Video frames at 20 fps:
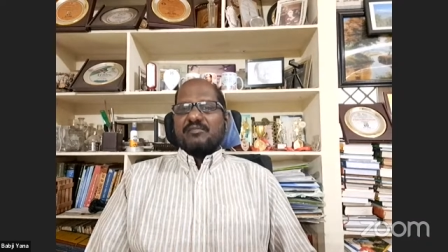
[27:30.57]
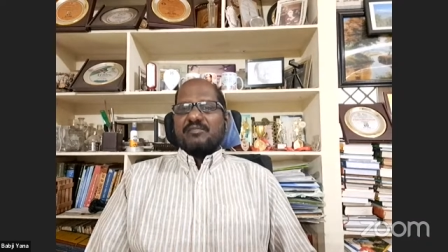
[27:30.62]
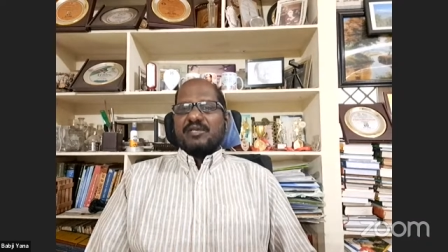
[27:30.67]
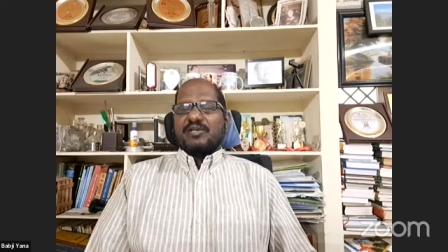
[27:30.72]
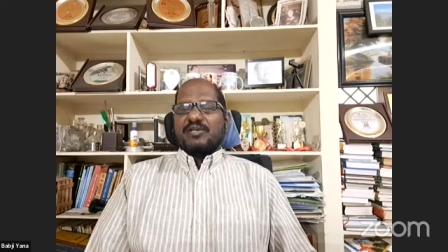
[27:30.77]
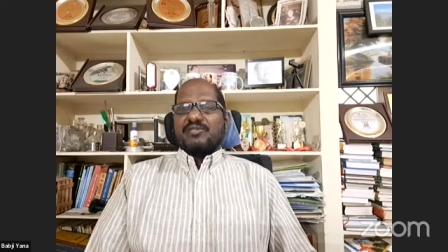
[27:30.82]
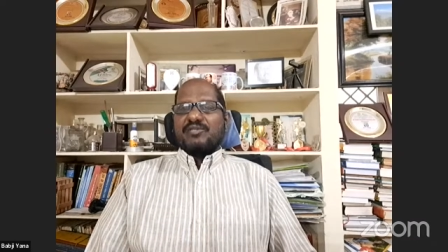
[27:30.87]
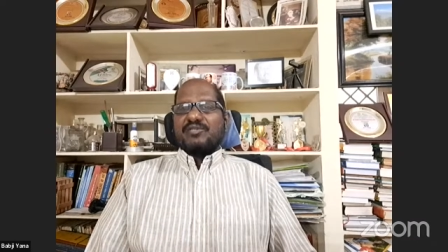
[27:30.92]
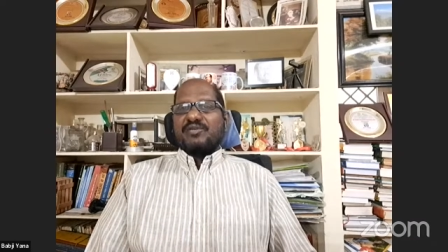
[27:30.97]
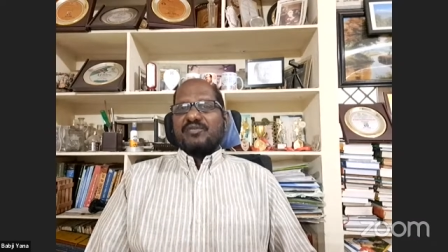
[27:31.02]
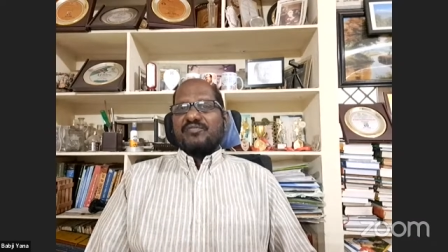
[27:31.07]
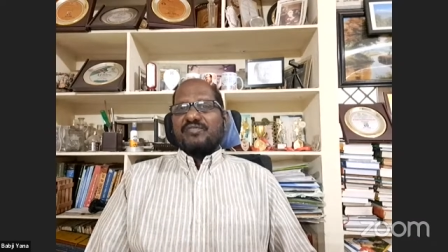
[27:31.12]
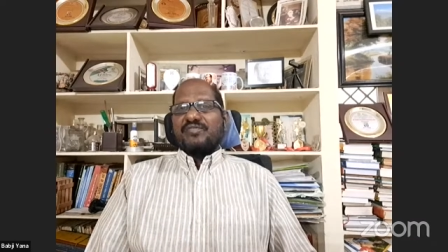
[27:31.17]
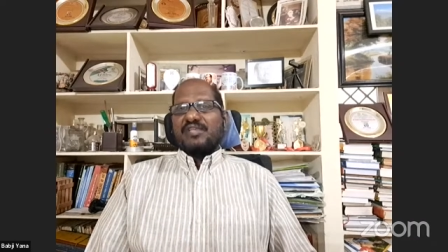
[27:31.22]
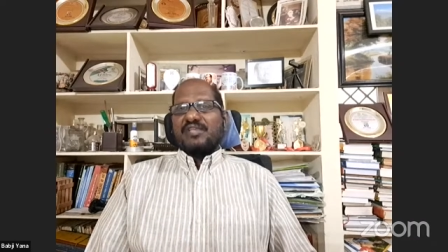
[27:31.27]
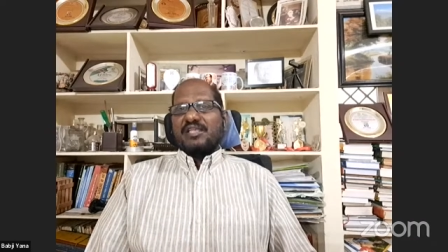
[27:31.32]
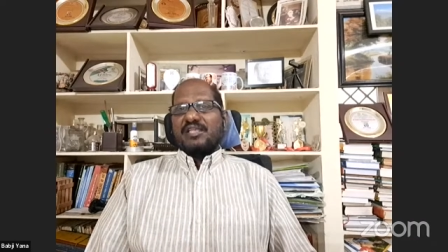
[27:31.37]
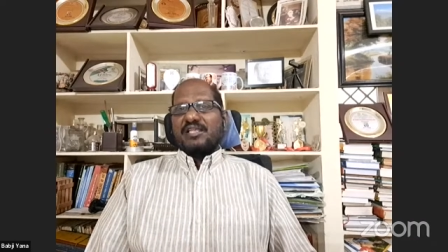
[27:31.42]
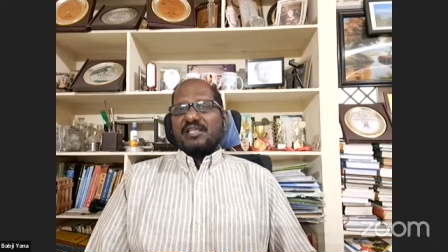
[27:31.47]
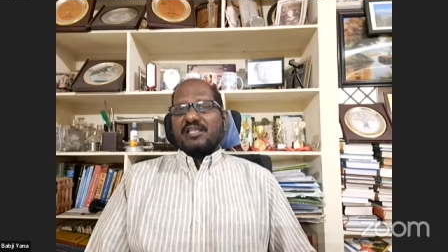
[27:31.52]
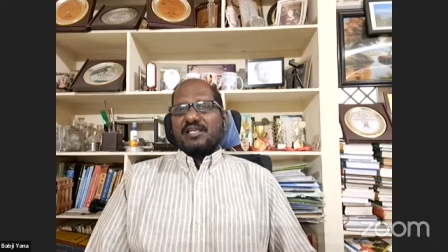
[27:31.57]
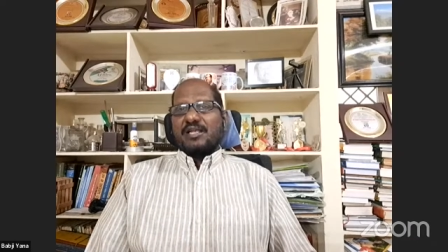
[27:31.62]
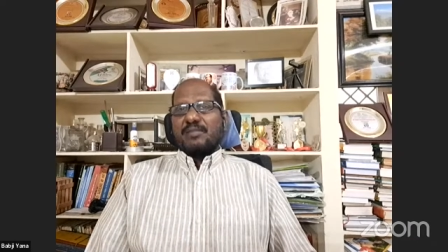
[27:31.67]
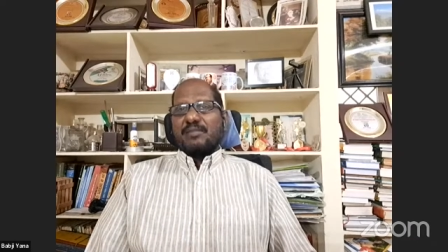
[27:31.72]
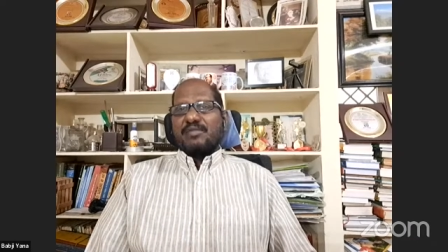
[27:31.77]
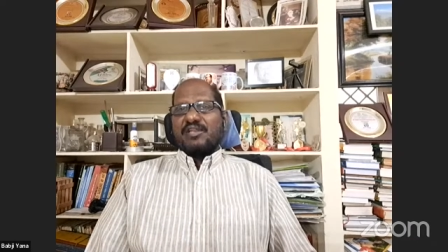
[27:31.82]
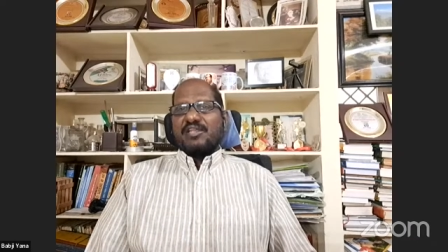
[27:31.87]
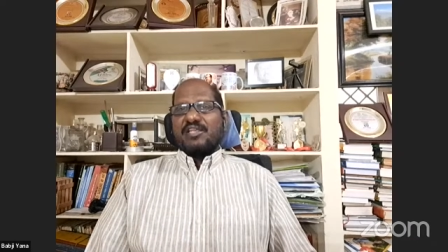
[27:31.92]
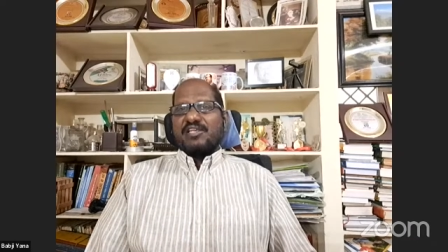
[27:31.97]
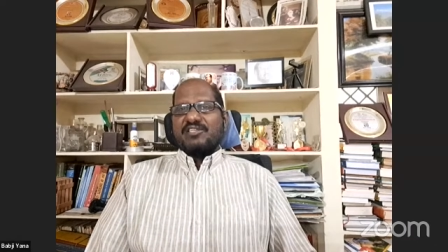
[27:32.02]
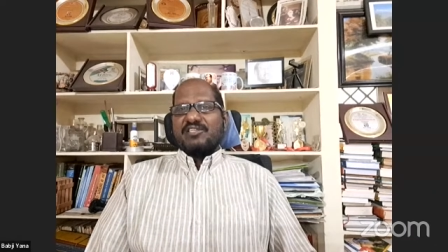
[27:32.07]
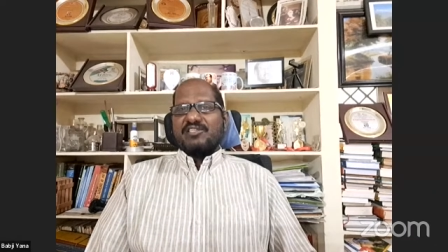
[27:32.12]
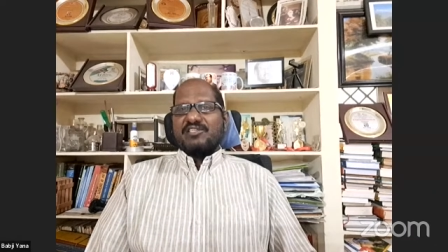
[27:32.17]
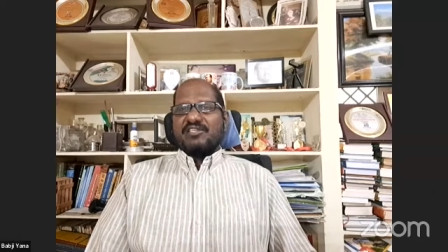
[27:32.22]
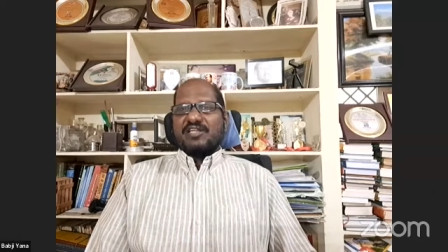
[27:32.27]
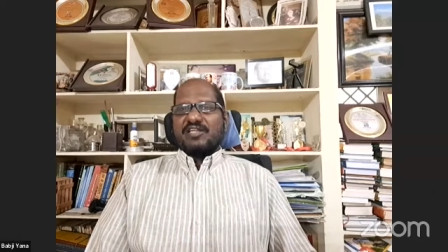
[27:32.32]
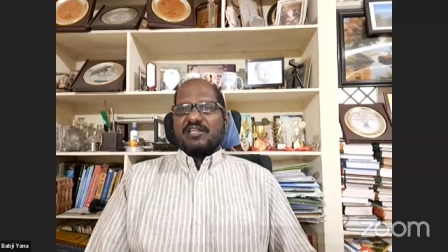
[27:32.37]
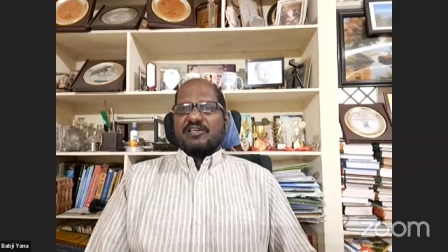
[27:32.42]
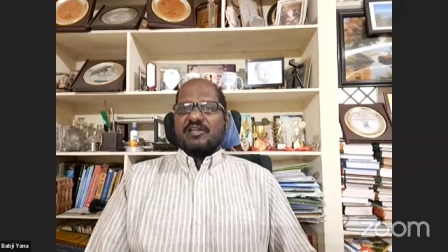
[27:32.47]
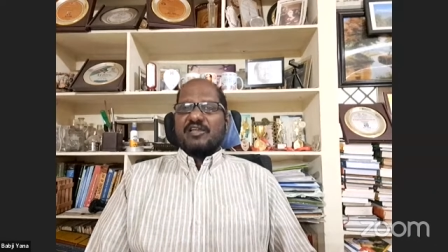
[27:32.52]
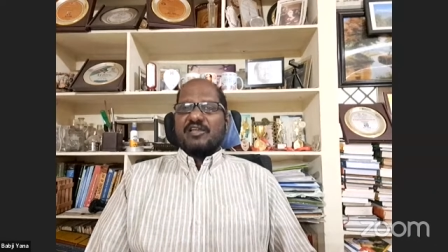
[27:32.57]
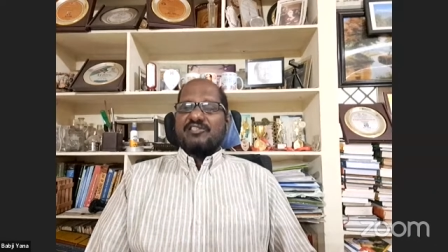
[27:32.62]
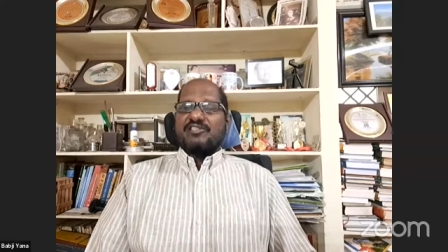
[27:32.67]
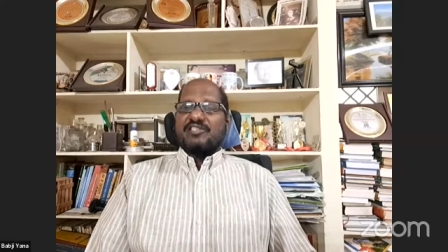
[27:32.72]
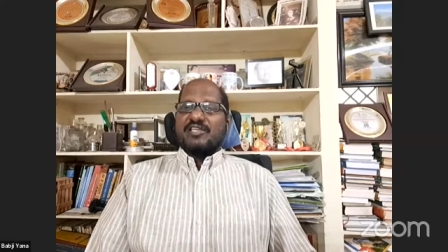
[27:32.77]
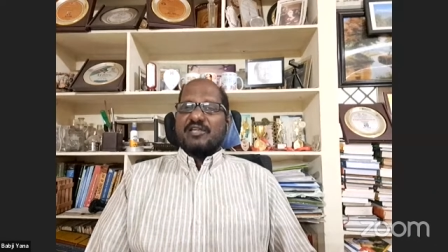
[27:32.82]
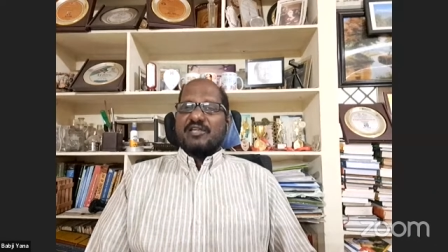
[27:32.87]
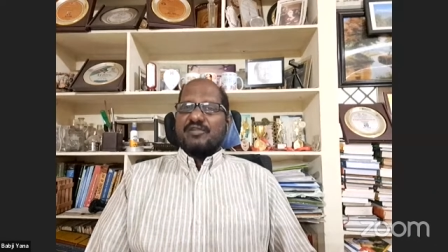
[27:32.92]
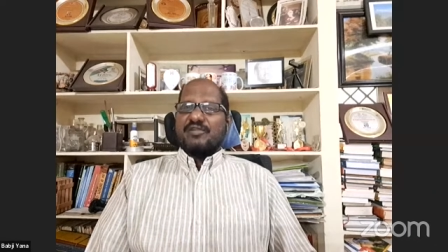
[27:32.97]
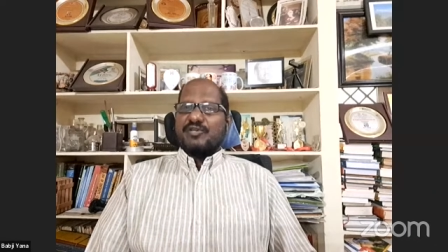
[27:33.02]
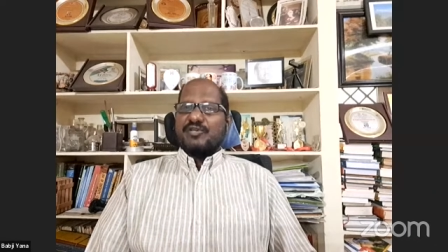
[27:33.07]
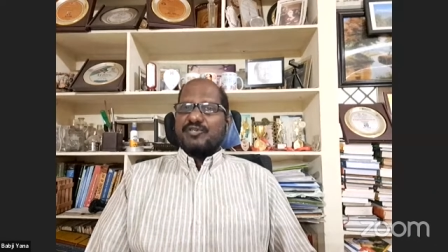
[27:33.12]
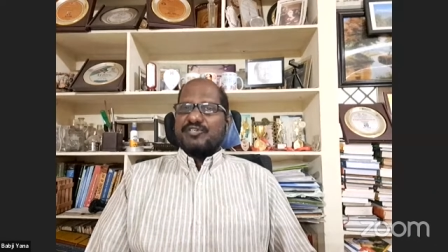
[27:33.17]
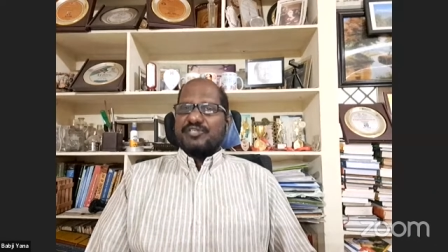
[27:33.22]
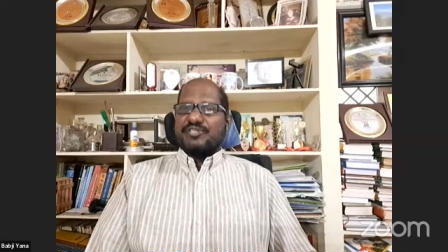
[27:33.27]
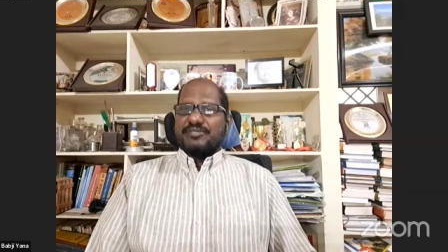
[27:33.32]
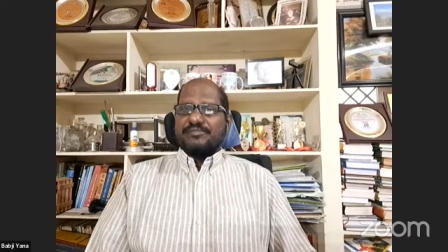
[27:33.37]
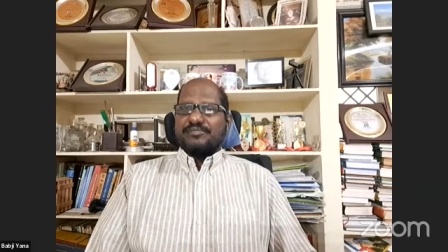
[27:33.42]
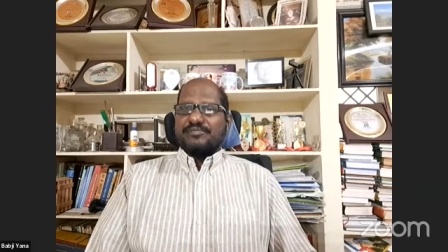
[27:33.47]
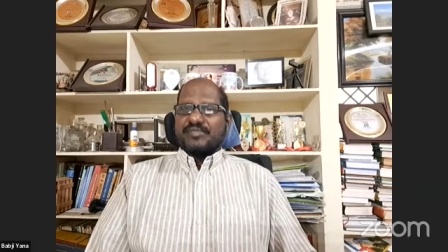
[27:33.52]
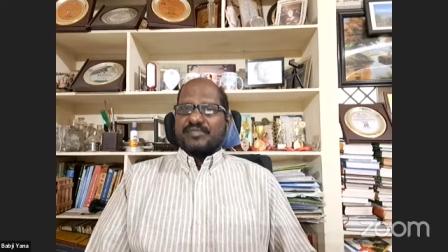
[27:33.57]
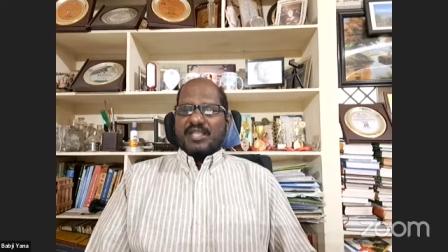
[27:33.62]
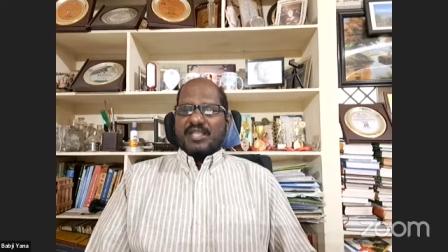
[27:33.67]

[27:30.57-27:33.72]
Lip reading: because of the communication technology evolution.